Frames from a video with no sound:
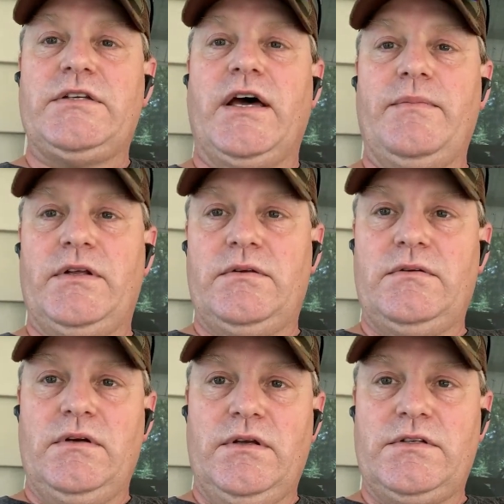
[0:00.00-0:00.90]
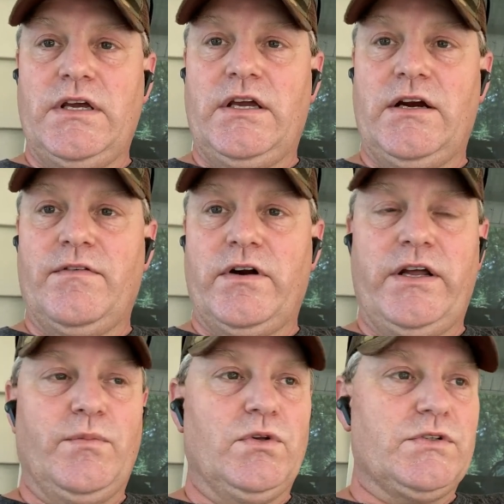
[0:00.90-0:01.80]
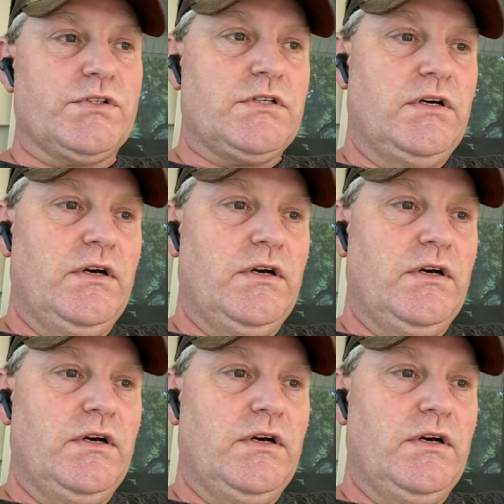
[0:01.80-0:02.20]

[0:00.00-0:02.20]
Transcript: time to take care of our animals.